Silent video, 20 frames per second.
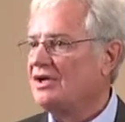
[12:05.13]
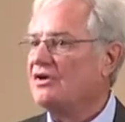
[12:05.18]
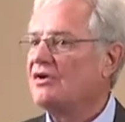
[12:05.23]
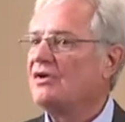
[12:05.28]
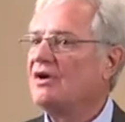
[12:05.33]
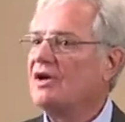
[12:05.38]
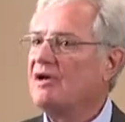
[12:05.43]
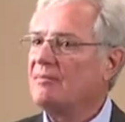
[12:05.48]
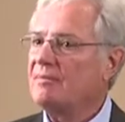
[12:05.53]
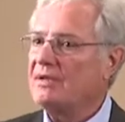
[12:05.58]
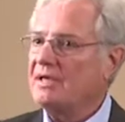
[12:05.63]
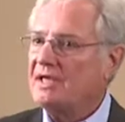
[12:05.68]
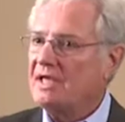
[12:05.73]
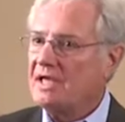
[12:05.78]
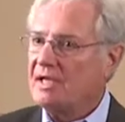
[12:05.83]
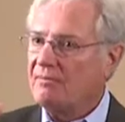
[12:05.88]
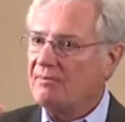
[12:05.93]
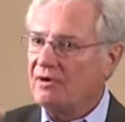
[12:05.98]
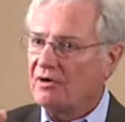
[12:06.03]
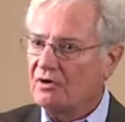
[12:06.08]
You're helping
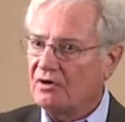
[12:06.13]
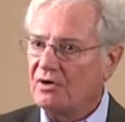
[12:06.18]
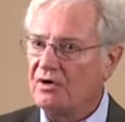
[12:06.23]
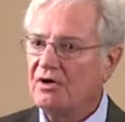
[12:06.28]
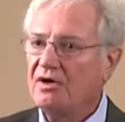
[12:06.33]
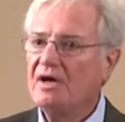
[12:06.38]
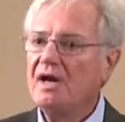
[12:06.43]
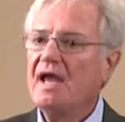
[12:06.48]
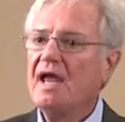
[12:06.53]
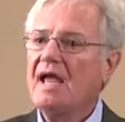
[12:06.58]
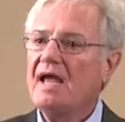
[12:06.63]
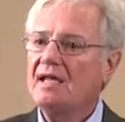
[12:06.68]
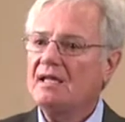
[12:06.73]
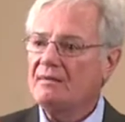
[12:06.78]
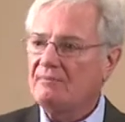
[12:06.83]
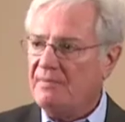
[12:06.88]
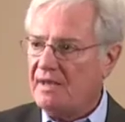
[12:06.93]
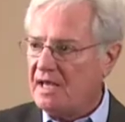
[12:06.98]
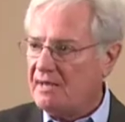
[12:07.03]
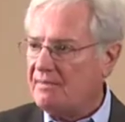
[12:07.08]
keep her and
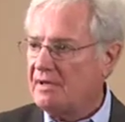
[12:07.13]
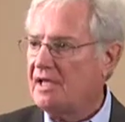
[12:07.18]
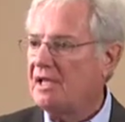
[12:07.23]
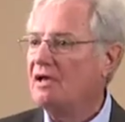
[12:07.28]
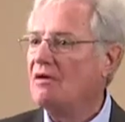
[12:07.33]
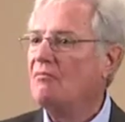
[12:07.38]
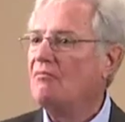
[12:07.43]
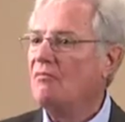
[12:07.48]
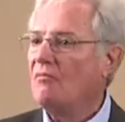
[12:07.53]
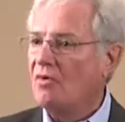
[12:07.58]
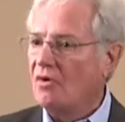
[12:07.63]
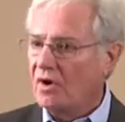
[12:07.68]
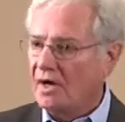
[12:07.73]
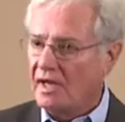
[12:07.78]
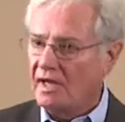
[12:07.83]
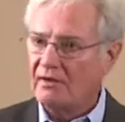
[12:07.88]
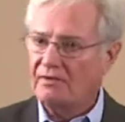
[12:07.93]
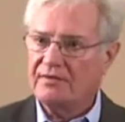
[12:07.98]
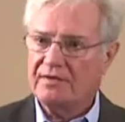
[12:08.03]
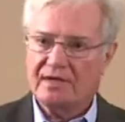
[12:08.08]
the baby more
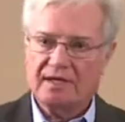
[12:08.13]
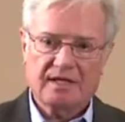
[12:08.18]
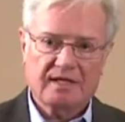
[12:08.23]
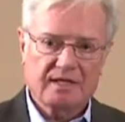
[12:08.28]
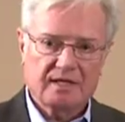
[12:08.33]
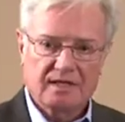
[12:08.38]
healthy.